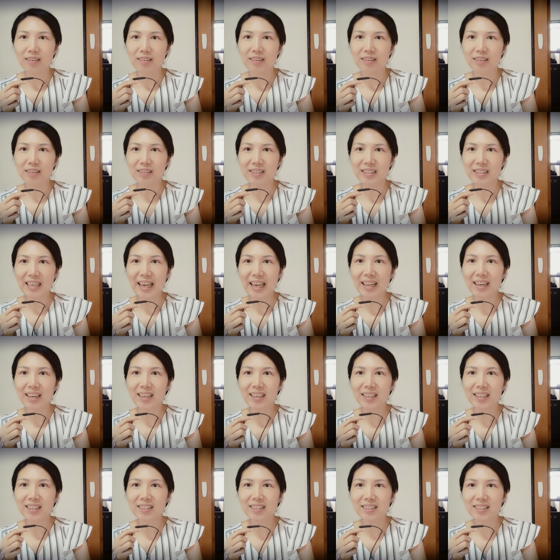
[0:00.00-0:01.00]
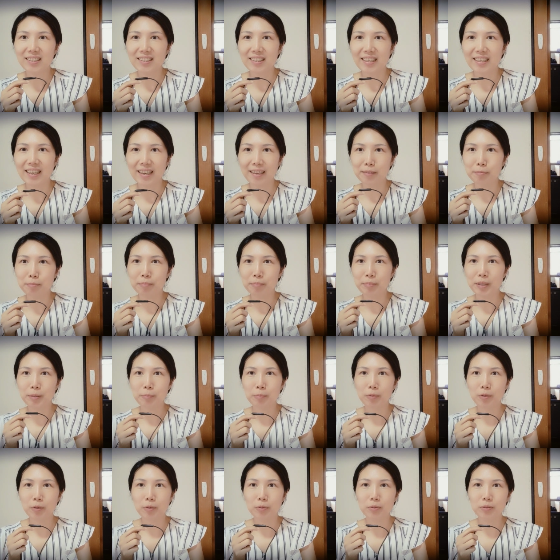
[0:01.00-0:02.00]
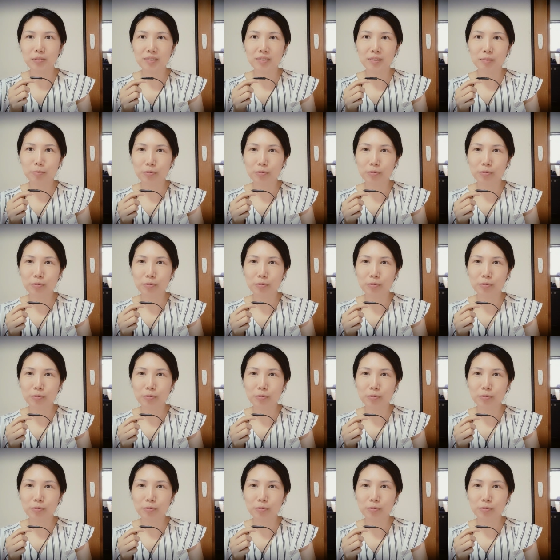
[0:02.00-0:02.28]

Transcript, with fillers: the dialect and people's